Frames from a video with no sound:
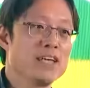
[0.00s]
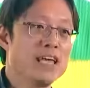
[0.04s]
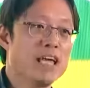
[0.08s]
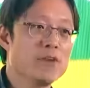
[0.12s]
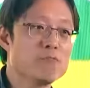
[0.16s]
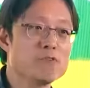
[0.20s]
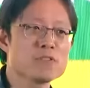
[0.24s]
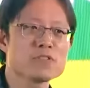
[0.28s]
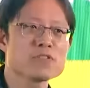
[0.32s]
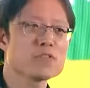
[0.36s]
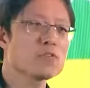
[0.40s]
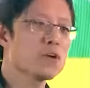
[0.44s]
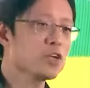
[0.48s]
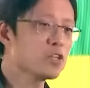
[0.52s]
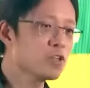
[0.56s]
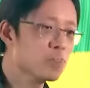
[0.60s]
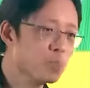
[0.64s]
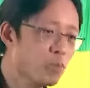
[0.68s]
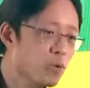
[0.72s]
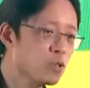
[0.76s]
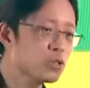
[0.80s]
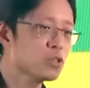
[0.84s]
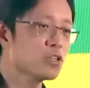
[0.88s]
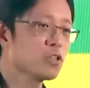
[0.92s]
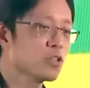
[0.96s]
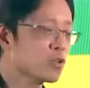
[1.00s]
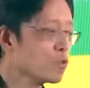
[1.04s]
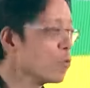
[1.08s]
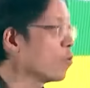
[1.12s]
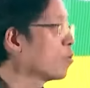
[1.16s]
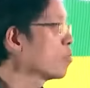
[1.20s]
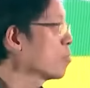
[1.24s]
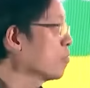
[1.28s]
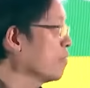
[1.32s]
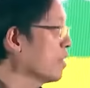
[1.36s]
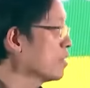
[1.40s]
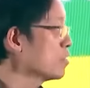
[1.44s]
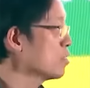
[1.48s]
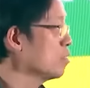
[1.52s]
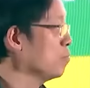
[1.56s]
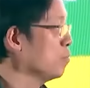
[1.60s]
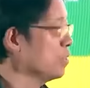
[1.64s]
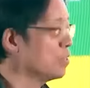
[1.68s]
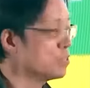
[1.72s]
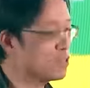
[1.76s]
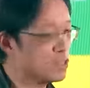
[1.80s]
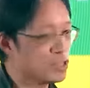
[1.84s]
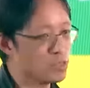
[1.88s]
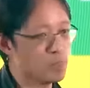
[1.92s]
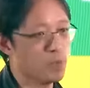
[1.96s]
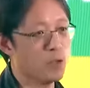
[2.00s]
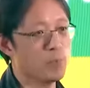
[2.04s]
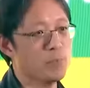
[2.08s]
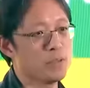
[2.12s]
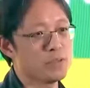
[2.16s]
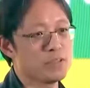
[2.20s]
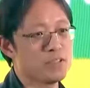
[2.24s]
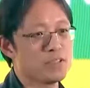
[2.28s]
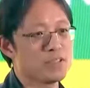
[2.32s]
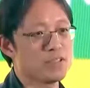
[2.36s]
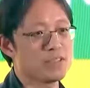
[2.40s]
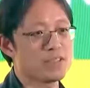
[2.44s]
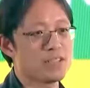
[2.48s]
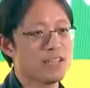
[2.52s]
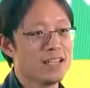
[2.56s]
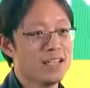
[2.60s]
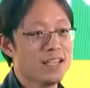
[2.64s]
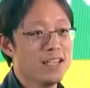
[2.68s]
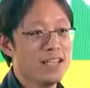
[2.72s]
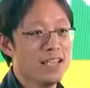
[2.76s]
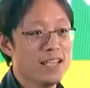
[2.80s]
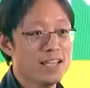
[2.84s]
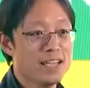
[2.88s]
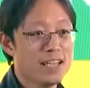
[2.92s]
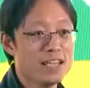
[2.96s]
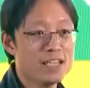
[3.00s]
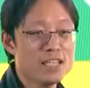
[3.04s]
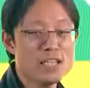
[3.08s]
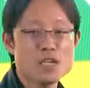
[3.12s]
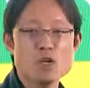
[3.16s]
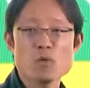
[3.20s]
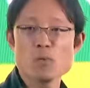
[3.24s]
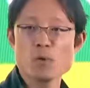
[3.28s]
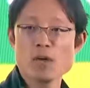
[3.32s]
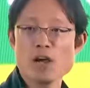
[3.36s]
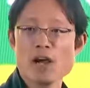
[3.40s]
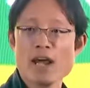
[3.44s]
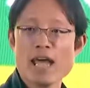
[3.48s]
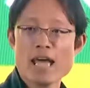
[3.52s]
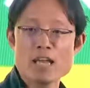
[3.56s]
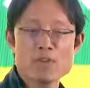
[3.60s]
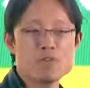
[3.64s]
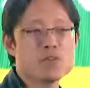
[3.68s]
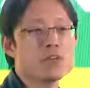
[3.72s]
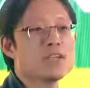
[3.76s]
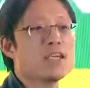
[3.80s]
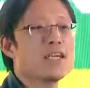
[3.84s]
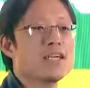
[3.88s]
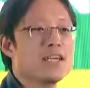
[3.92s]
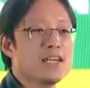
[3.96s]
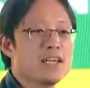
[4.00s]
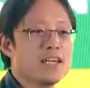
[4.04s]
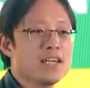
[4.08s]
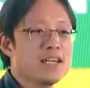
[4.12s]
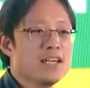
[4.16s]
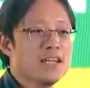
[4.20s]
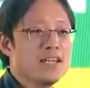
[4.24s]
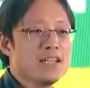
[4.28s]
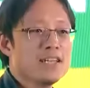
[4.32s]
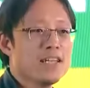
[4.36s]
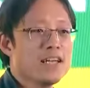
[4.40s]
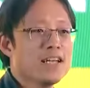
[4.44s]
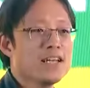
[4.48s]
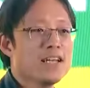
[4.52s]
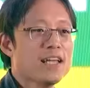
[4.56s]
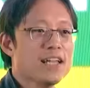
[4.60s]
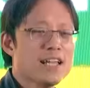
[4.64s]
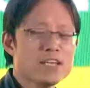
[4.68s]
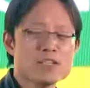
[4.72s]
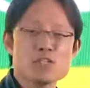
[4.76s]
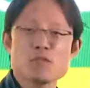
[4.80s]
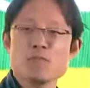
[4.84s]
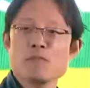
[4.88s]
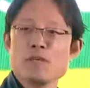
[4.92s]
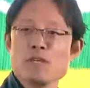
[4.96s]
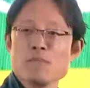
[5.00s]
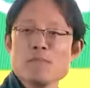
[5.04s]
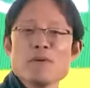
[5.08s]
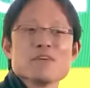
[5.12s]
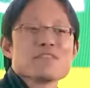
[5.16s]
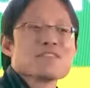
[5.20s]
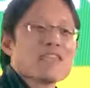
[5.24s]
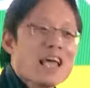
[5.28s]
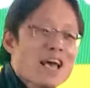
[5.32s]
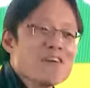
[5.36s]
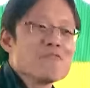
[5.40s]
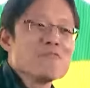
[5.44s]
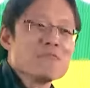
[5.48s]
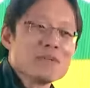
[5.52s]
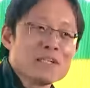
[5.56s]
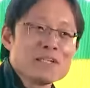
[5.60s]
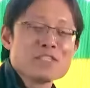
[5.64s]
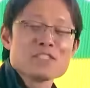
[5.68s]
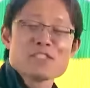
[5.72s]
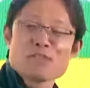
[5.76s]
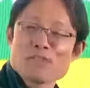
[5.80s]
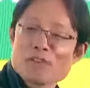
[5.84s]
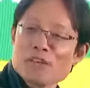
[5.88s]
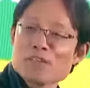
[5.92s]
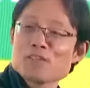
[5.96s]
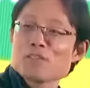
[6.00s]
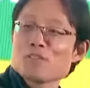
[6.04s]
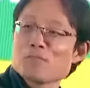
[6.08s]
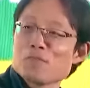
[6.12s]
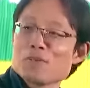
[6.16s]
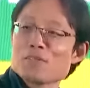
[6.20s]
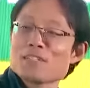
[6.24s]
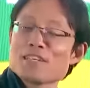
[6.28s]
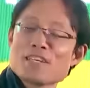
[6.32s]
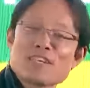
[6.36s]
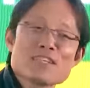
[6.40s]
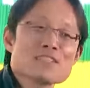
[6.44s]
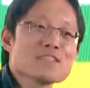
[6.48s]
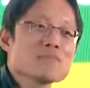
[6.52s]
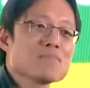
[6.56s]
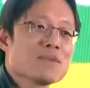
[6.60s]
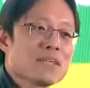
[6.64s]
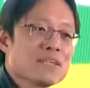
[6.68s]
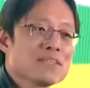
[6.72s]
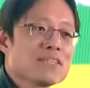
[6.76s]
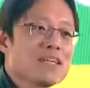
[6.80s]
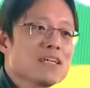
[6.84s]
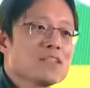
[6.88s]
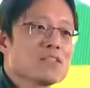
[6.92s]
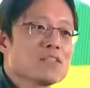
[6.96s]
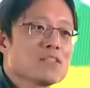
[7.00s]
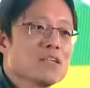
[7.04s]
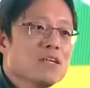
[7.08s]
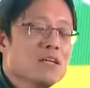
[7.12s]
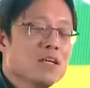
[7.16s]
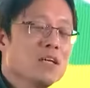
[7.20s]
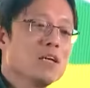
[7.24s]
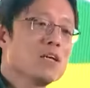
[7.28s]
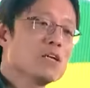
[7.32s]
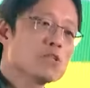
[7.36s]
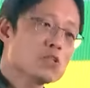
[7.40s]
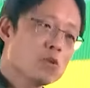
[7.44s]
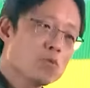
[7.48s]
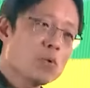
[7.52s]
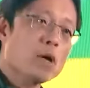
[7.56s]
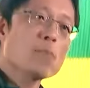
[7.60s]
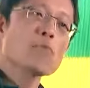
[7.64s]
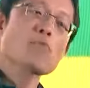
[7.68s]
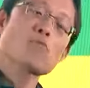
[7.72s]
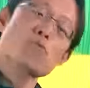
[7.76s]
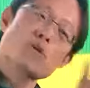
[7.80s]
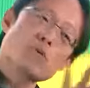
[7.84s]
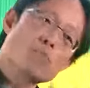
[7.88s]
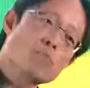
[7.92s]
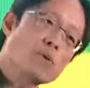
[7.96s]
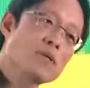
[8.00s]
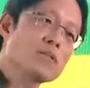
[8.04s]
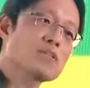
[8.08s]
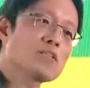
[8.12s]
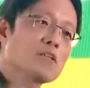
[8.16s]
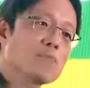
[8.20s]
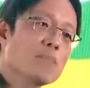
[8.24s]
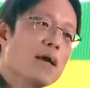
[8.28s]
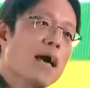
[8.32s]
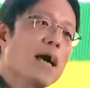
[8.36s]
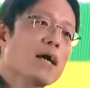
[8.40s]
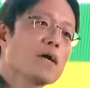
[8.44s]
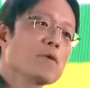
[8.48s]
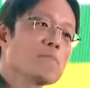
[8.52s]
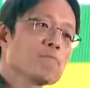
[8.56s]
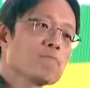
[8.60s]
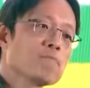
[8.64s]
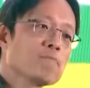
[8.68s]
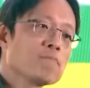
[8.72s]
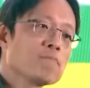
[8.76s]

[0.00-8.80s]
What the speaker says: Everyone's trying to push the growth of SMEs and small businesses, and yet here we are advocating that an SME must have millions of customers. That doesn't make sense. So Web3 brings it back.